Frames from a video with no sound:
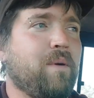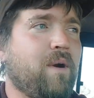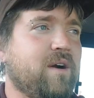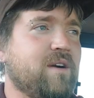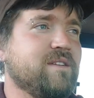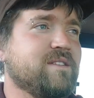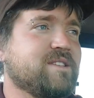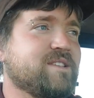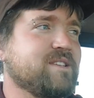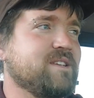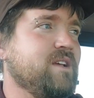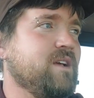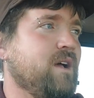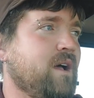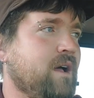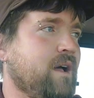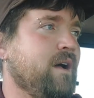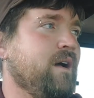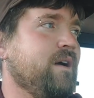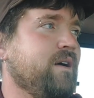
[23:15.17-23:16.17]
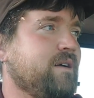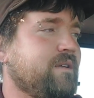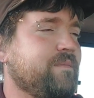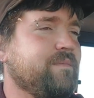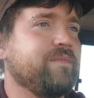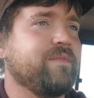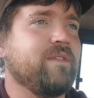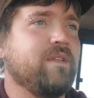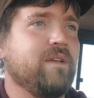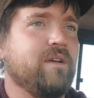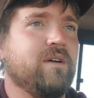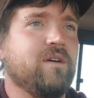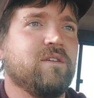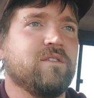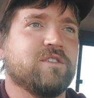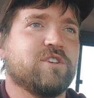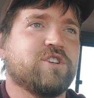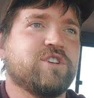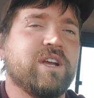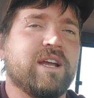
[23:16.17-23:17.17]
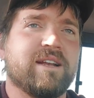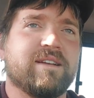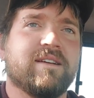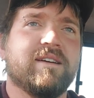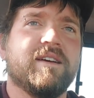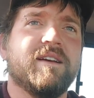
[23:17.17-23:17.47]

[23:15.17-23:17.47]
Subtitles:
parts. Oh shit!